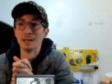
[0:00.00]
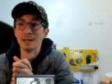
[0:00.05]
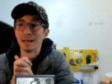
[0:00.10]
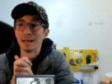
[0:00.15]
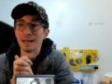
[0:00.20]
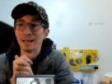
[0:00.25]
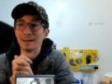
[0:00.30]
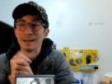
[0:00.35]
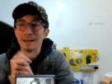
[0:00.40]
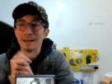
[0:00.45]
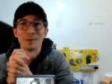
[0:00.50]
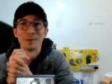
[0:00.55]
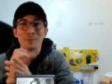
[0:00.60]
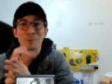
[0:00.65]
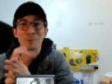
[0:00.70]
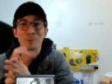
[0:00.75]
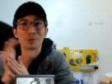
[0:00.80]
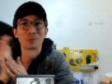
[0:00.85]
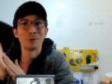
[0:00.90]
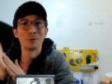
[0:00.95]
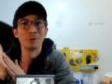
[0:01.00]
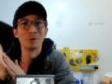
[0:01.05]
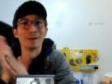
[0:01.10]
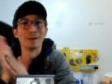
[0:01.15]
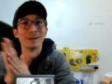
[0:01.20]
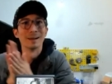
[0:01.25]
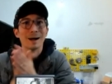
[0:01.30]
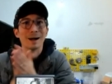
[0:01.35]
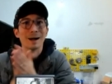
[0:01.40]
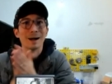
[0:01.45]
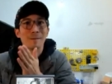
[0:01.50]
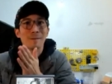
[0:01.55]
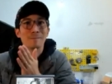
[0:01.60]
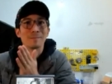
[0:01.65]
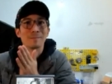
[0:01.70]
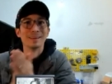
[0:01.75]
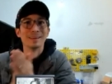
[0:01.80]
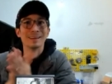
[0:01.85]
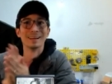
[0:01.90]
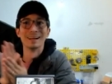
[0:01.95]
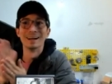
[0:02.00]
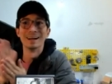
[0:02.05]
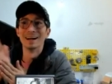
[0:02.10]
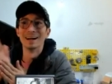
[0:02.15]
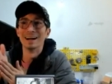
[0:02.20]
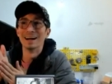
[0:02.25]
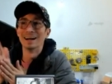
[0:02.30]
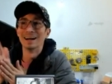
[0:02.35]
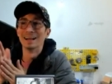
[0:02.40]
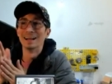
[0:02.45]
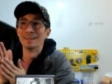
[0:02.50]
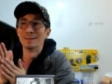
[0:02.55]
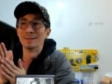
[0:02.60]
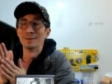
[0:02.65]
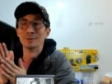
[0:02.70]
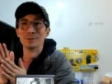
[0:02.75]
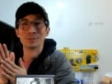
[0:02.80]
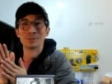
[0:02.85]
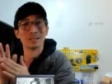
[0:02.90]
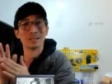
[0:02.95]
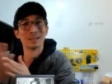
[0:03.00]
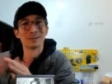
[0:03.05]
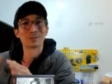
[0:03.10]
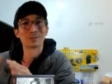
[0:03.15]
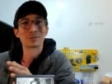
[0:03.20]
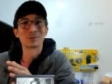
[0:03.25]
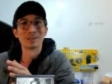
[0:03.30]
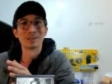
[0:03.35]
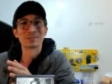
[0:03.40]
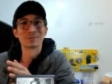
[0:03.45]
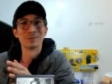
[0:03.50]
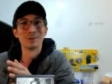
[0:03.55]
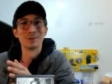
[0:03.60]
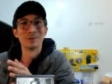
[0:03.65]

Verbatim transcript: And now that we're through it, um, uh, it was a little stressful